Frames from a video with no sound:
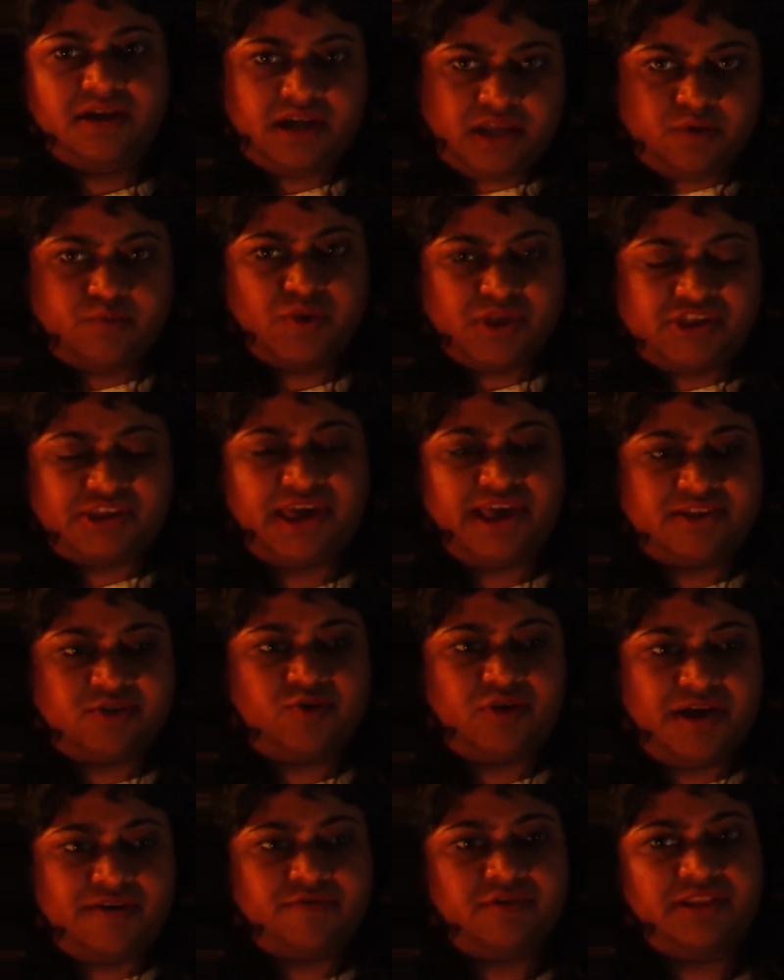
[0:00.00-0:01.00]
in which case
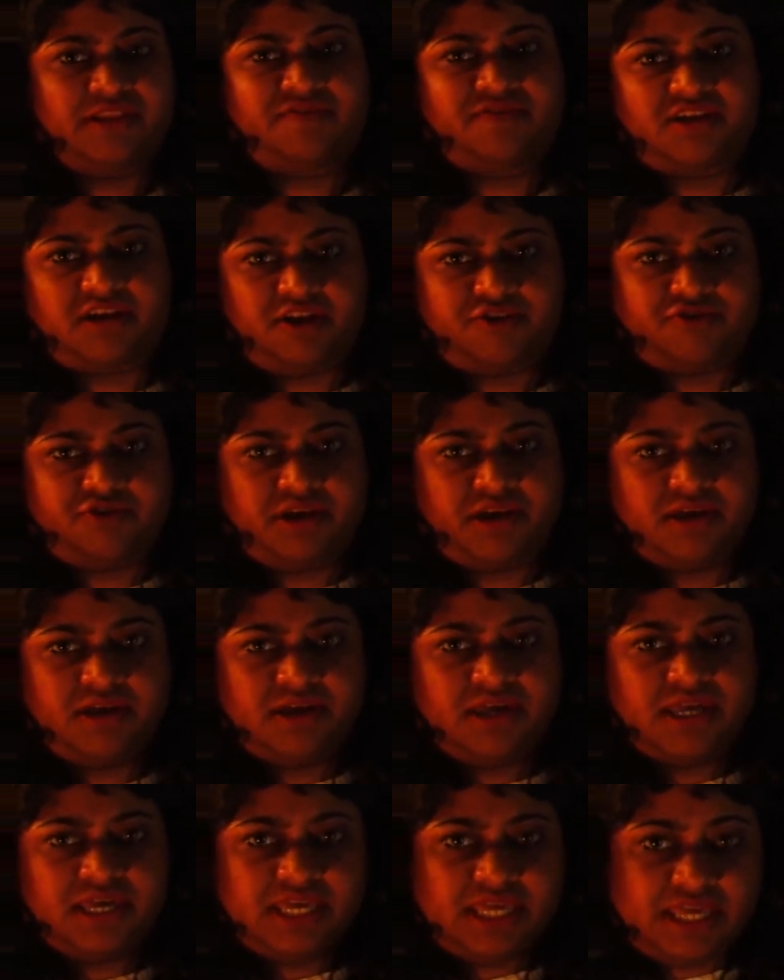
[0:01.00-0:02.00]
you have to leave the country.
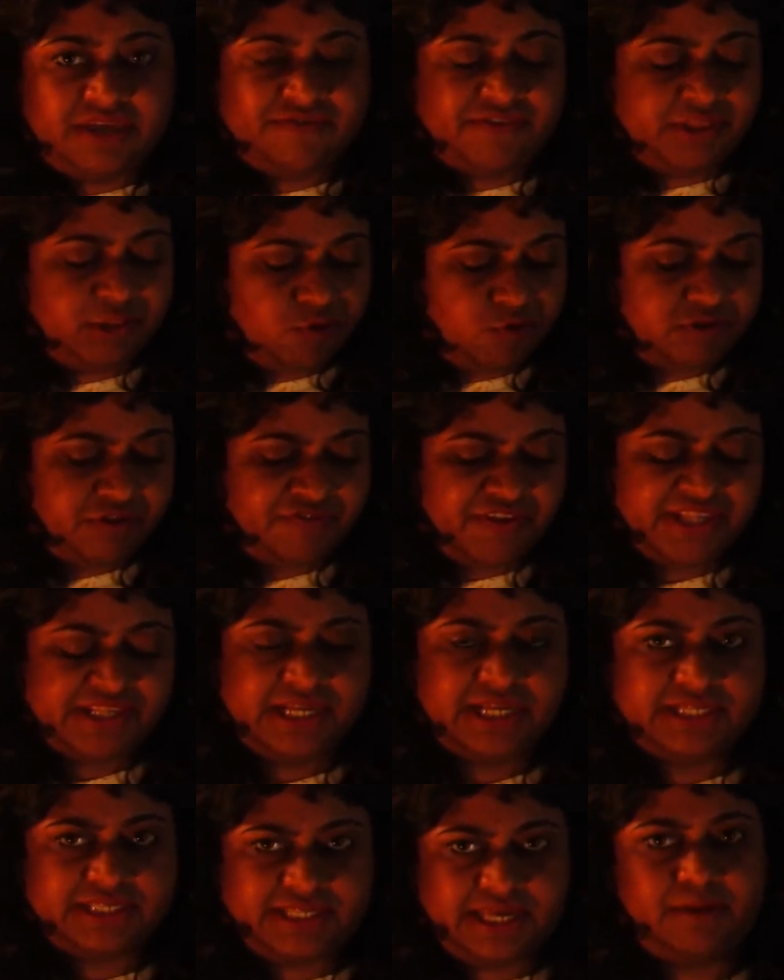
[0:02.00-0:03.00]
Even though the
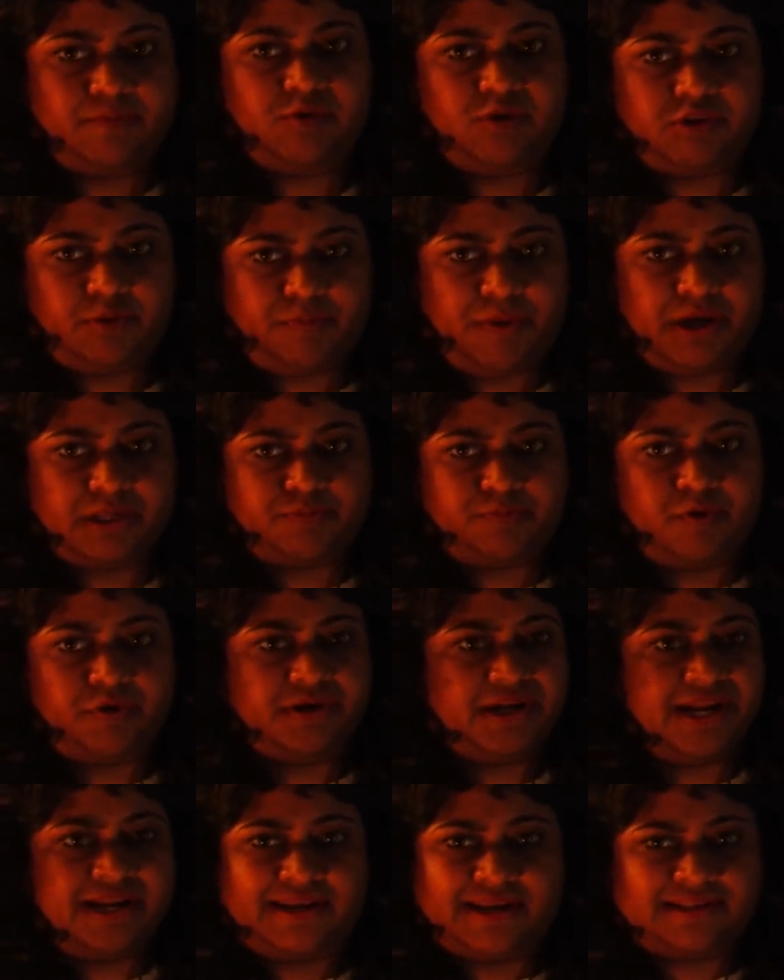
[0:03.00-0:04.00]
visa is stamped on the
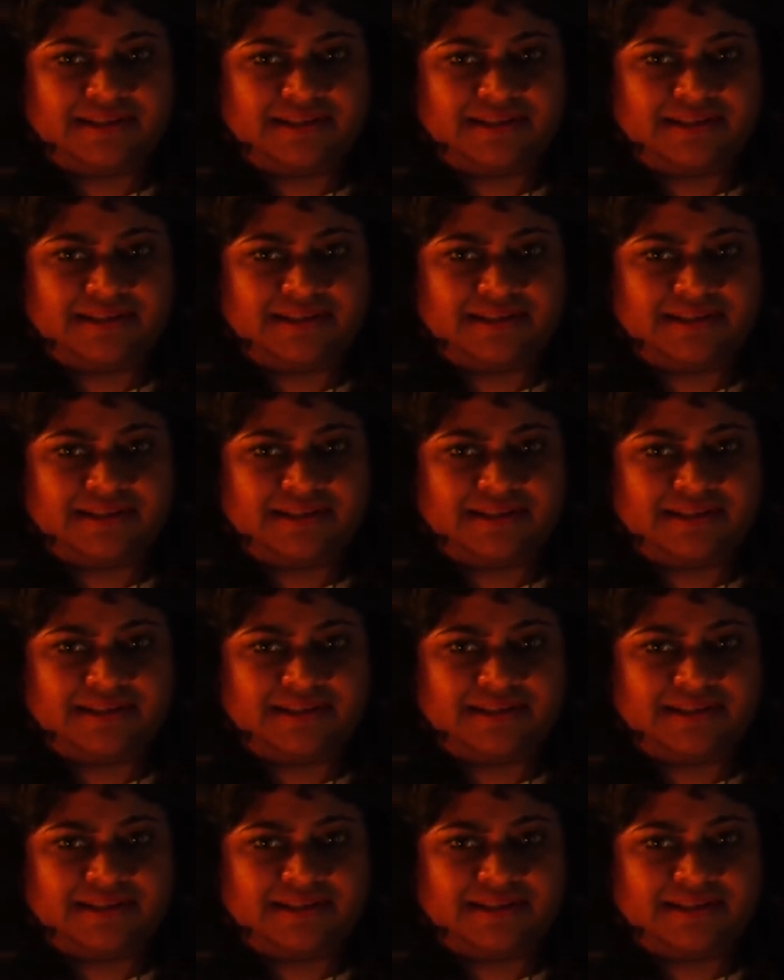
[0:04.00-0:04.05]
passport, it